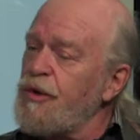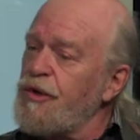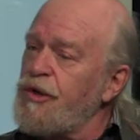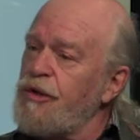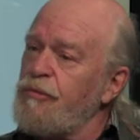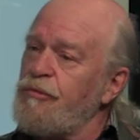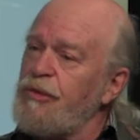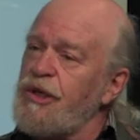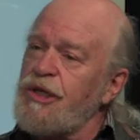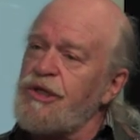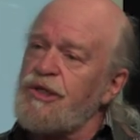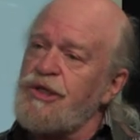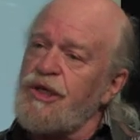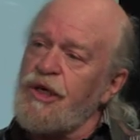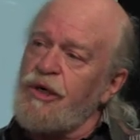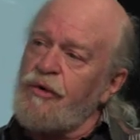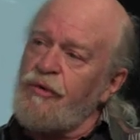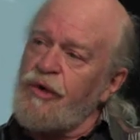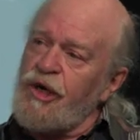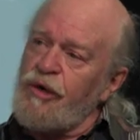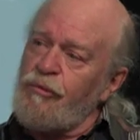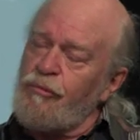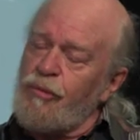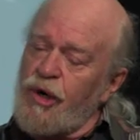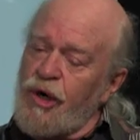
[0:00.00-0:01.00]
with the BC
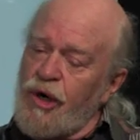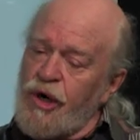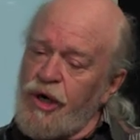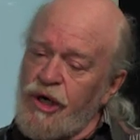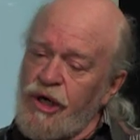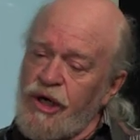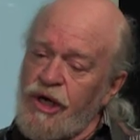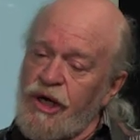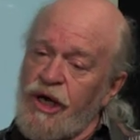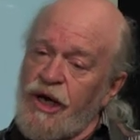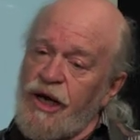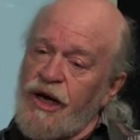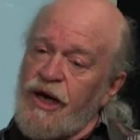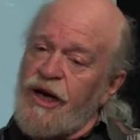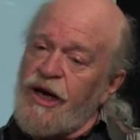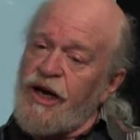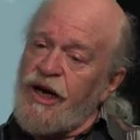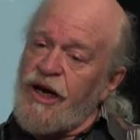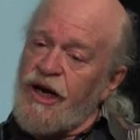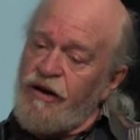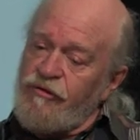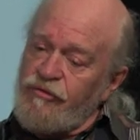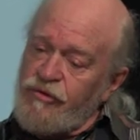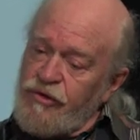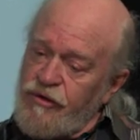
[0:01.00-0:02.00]
Green Party
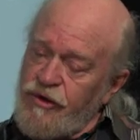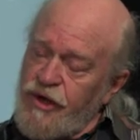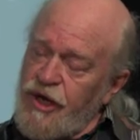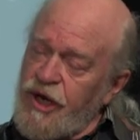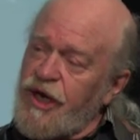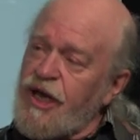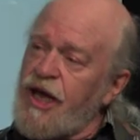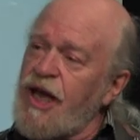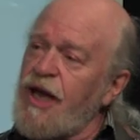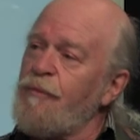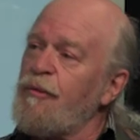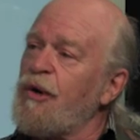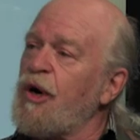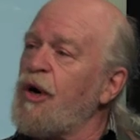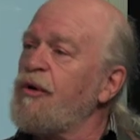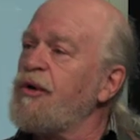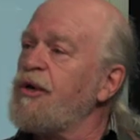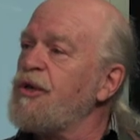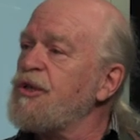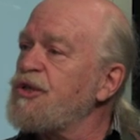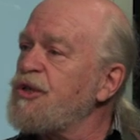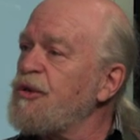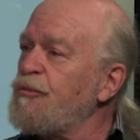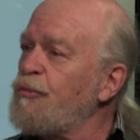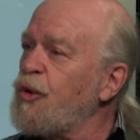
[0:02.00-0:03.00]
after they came out
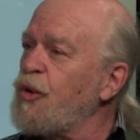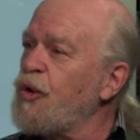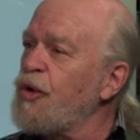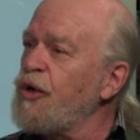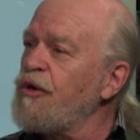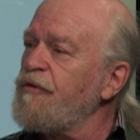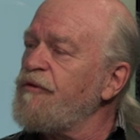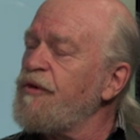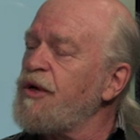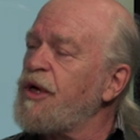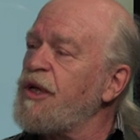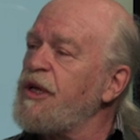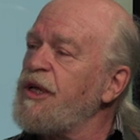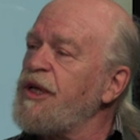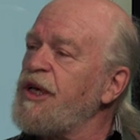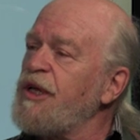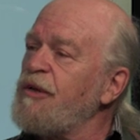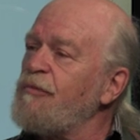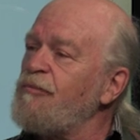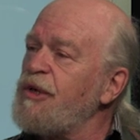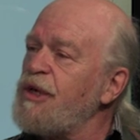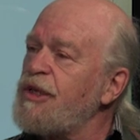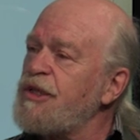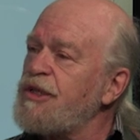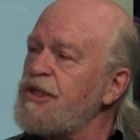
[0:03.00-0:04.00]
in support of the
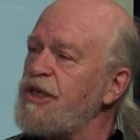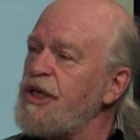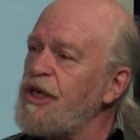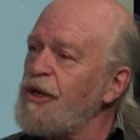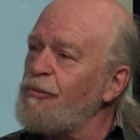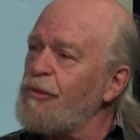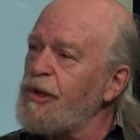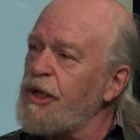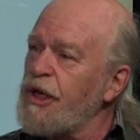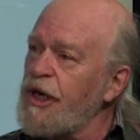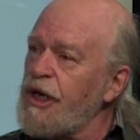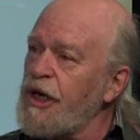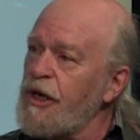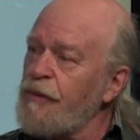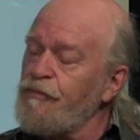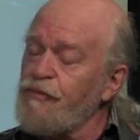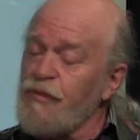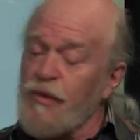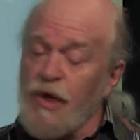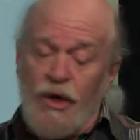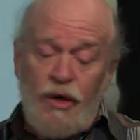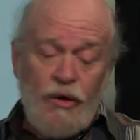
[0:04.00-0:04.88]
Clean BC Plan,